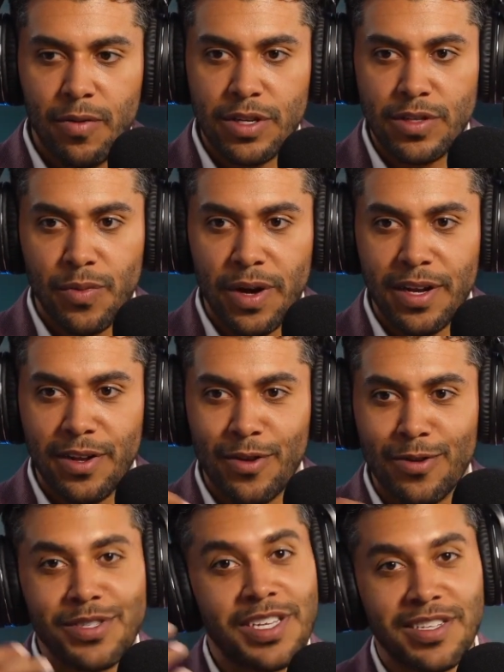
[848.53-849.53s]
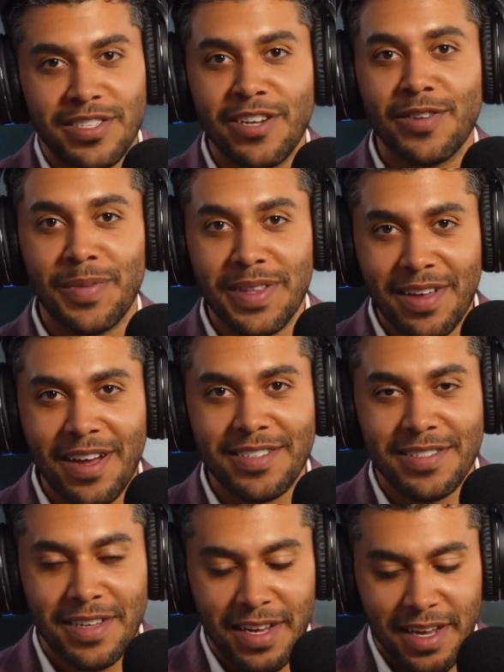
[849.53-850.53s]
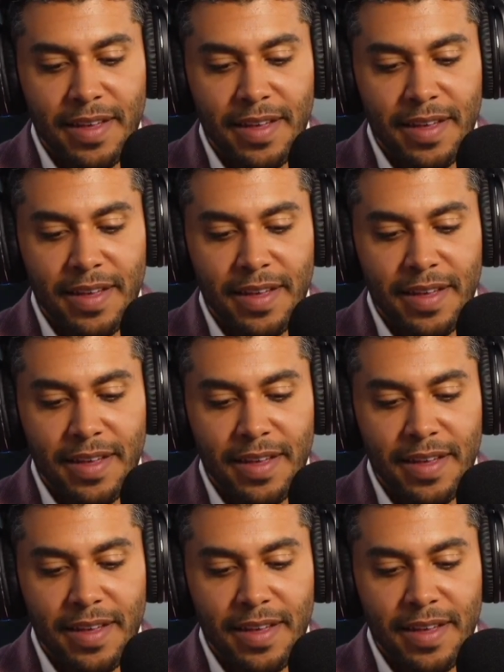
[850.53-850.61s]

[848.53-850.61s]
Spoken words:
which is what you'll see the gentleman does.